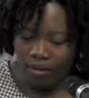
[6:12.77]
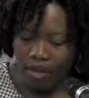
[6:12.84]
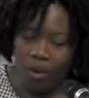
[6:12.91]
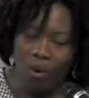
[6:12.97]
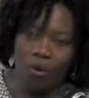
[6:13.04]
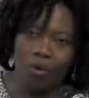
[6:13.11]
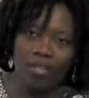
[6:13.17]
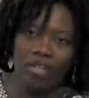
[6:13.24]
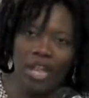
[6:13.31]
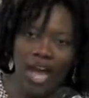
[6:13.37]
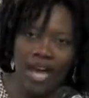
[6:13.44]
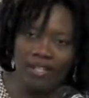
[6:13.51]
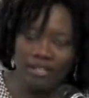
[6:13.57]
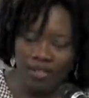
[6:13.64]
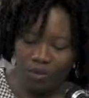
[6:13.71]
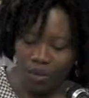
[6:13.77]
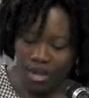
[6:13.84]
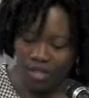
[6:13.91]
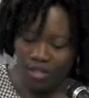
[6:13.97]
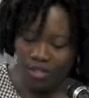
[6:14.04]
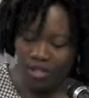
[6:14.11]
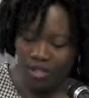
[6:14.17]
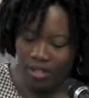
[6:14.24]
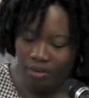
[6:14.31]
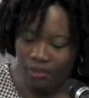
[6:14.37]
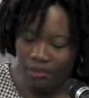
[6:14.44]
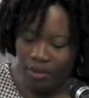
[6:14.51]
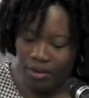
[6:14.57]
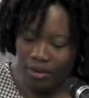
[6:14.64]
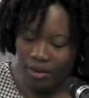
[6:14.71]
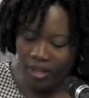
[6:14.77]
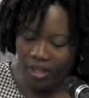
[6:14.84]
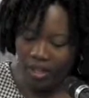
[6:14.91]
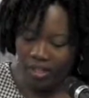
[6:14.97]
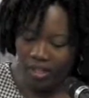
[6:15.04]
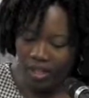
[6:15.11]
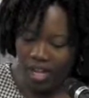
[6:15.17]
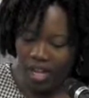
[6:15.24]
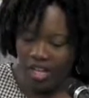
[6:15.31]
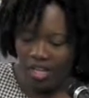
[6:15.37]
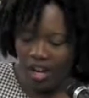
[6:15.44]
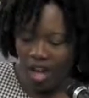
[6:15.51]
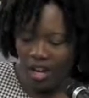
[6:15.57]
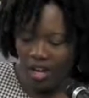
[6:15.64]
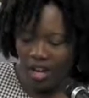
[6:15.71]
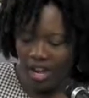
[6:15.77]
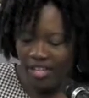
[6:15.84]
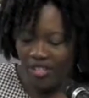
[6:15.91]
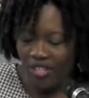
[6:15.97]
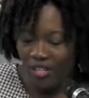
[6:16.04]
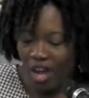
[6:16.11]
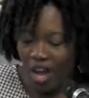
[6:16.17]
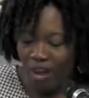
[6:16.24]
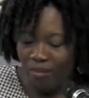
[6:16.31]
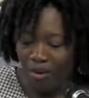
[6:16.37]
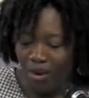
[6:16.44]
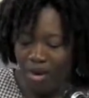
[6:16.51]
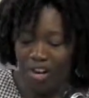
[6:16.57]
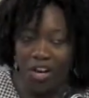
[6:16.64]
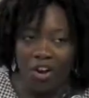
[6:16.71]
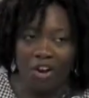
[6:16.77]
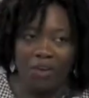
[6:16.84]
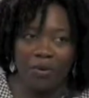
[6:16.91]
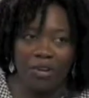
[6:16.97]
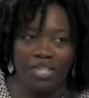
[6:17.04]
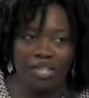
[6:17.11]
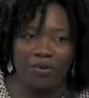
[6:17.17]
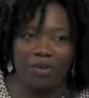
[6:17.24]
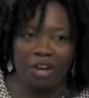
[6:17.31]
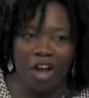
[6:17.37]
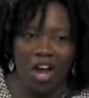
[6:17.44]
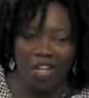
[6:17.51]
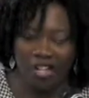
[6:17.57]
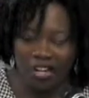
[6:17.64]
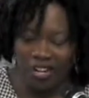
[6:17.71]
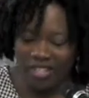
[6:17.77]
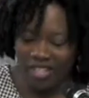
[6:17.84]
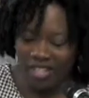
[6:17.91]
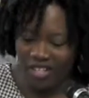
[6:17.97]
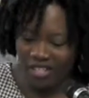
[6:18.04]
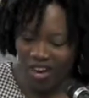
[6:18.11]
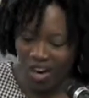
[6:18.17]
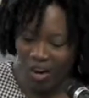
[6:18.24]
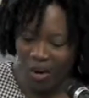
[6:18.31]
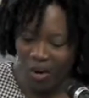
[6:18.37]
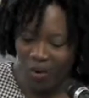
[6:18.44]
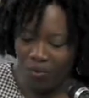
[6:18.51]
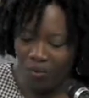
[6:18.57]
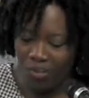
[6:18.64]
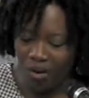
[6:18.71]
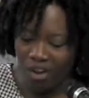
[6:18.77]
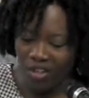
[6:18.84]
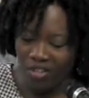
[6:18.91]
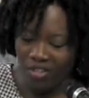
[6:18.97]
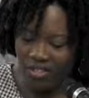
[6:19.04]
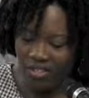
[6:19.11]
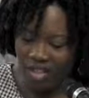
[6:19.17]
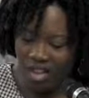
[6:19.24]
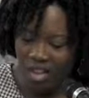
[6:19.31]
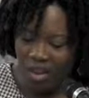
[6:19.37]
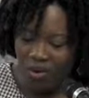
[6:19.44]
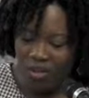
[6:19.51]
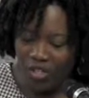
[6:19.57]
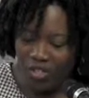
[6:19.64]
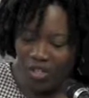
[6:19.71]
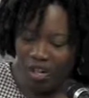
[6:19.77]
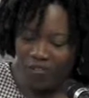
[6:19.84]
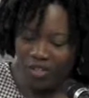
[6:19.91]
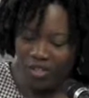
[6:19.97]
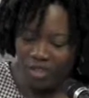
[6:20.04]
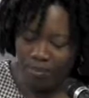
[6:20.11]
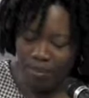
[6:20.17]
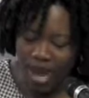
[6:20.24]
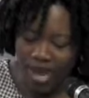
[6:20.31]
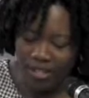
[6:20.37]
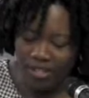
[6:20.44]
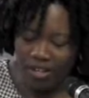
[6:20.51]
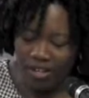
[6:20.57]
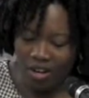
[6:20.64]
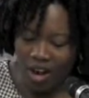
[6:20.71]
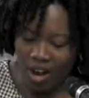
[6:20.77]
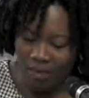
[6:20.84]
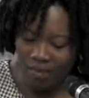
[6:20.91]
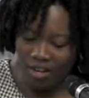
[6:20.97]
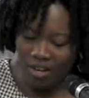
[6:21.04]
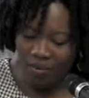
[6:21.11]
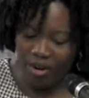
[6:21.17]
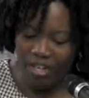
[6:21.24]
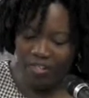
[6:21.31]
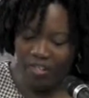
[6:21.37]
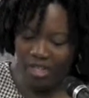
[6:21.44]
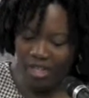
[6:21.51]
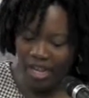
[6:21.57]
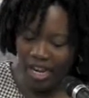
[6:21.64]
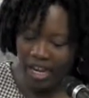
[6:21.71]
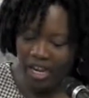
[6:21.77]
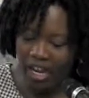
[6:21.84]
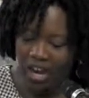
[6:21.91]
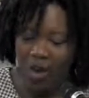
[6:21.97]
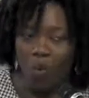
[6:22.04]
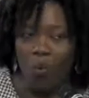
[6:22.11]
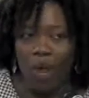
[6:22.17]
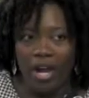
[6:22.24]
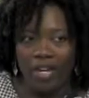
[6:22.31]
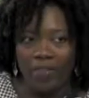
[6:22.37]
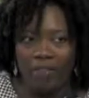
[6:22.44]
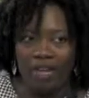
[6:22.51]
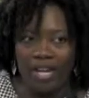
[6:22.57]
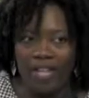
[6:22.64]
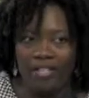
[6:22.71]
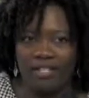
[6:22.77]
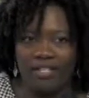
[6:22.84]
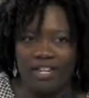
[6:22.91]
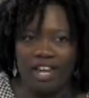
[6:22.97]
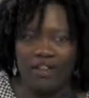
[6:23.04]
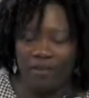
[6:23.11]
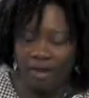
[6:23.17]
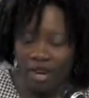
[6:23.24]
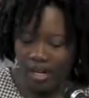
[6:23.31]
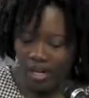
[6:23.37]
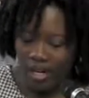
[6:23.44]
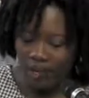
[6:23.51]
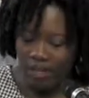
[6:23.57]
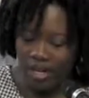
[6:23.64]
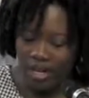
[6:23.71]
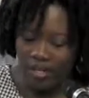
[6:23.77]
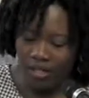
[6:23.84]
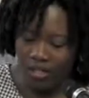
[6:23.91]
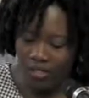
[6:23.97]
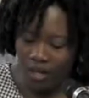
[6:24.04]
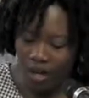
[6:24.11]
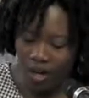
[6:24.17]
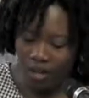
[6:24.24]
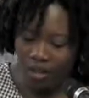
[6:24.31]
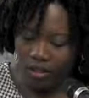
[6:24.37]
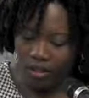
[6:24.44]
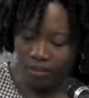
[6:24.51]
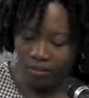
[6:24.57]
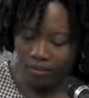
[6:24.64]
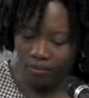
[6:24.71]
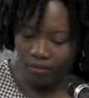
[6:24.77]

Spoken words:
The whole class went to the funeral, young and somber in our crisp collars and dark overalls. We shuffled past the coffin where she lay, white-faced and red-lipped as a doll.